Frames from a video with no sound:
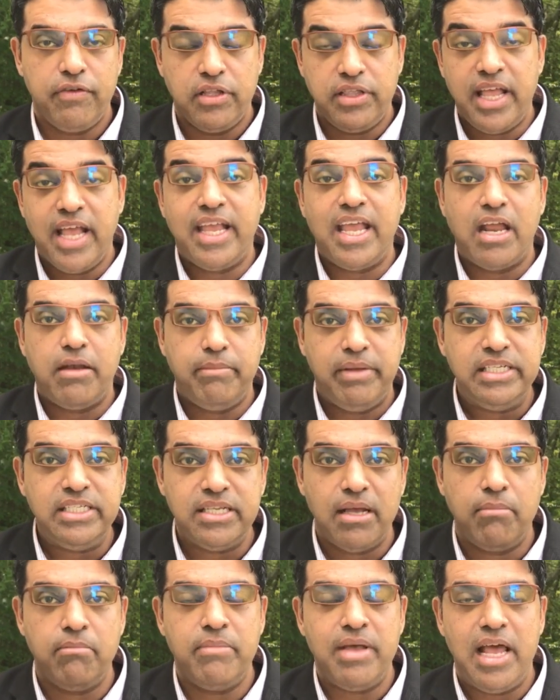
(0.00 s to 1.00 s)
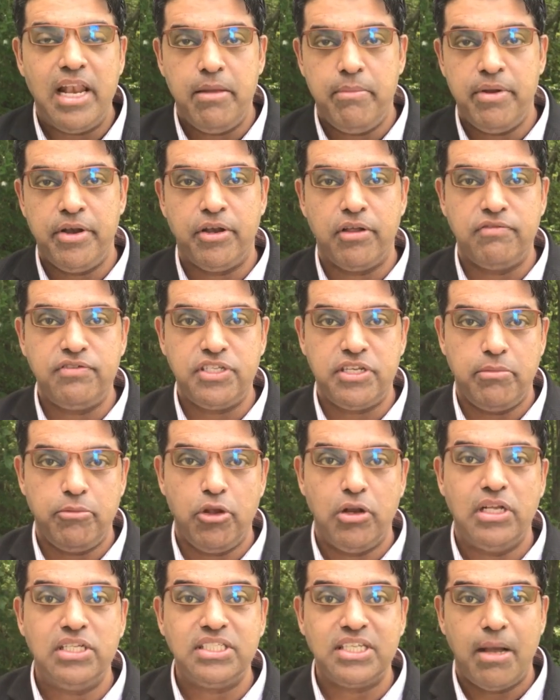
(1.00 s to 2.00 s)
there can be some element of
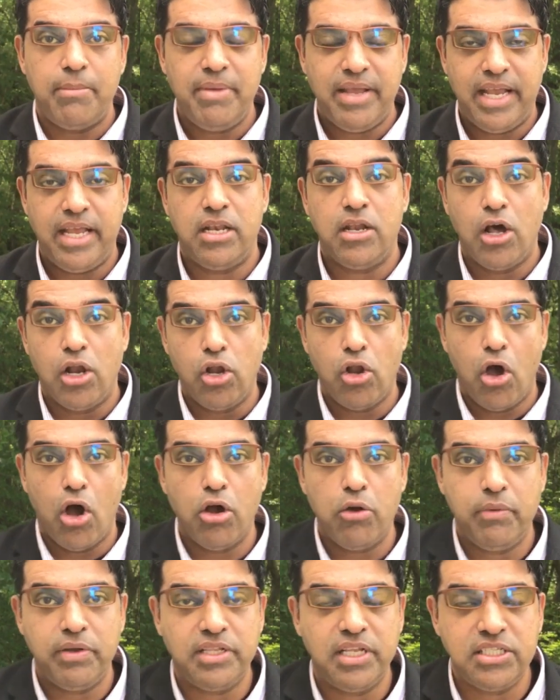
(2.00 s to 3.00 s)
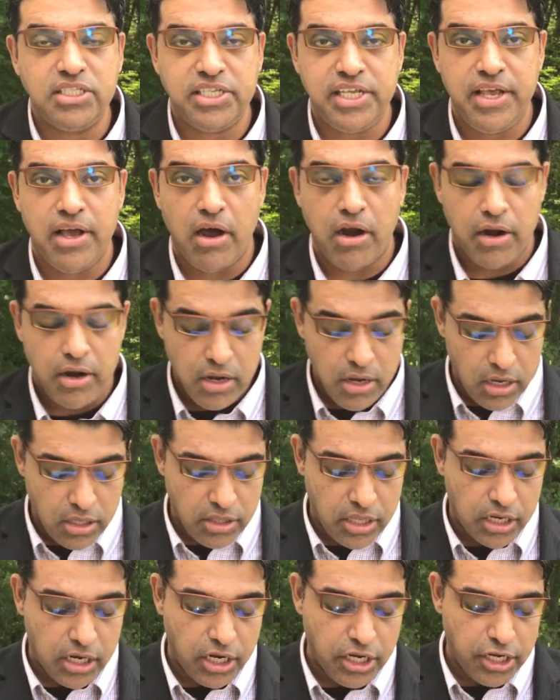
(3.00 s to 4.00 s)
stimulus coming in along with the C R,
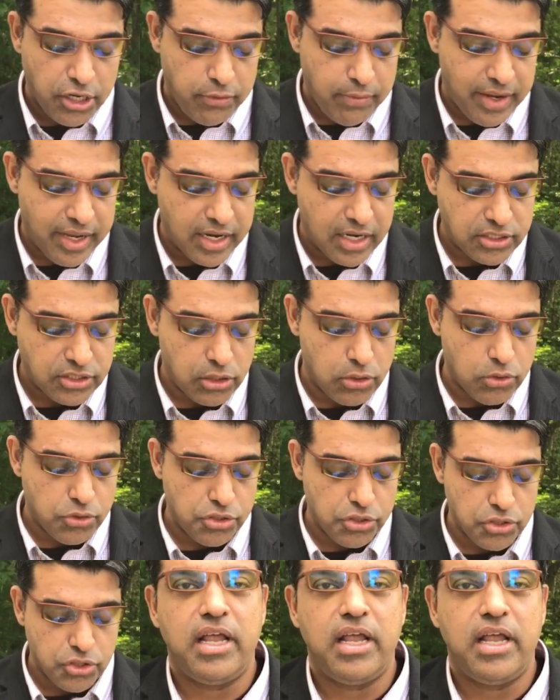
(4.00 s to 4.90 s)
the continuing resolution.